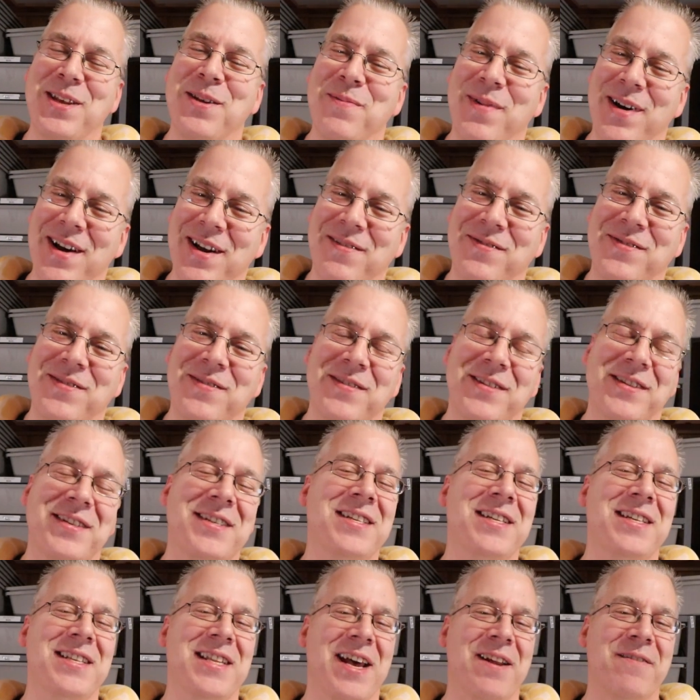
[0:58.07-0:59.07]
You might have
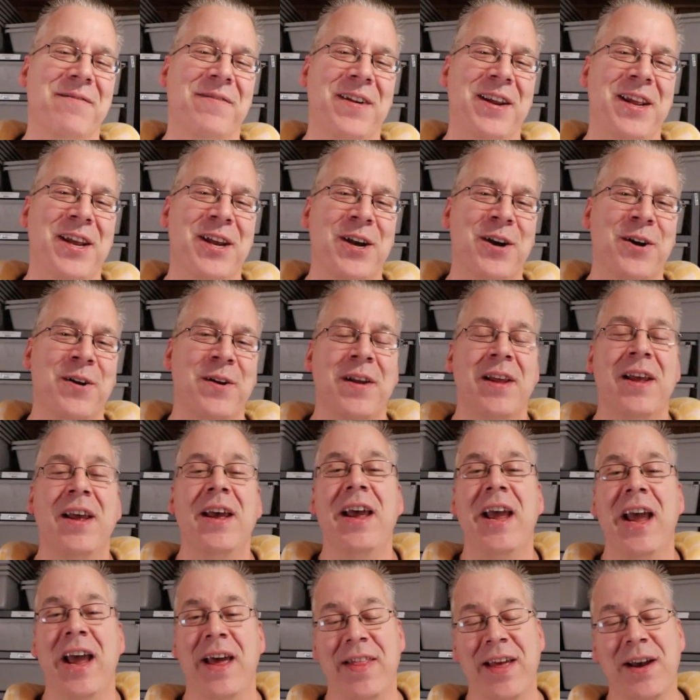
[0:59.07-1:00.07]
seen that video,
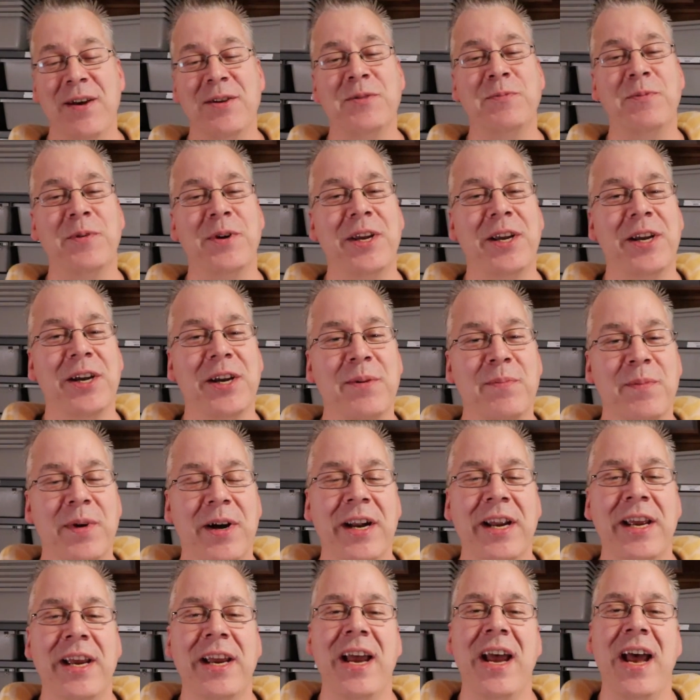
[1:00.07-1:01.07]
and that was pretty good
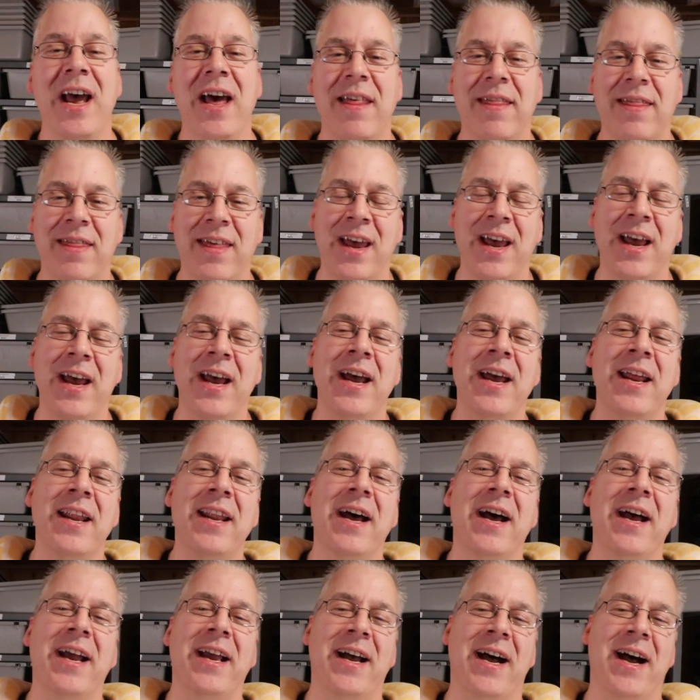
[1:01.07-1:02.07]
money. And then
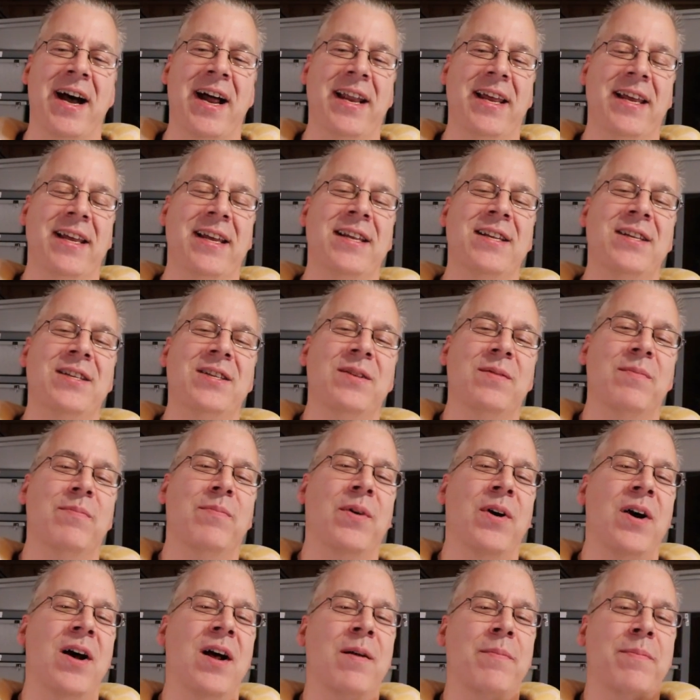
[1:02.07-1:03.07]
I got into
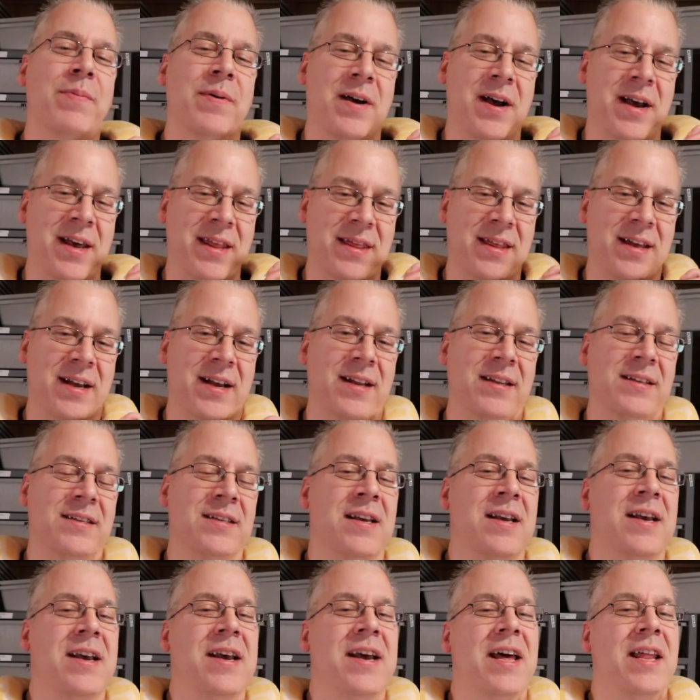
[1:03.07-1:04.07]
ball pythons.